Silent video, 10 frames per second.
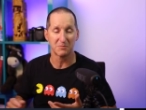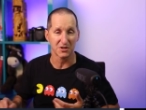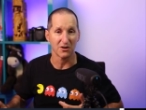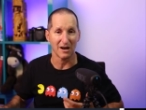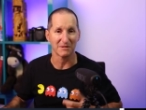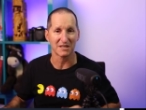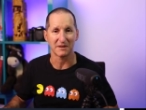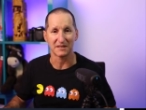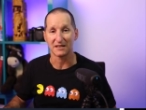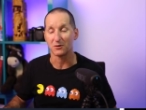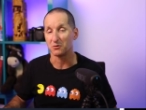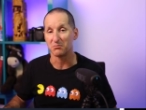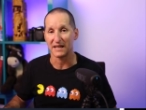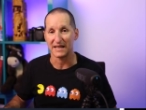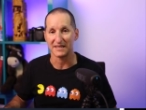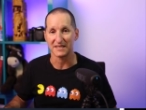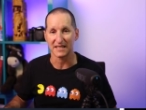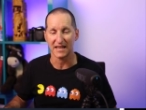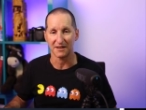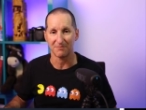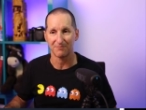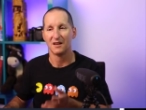so I'm expecting good plans again.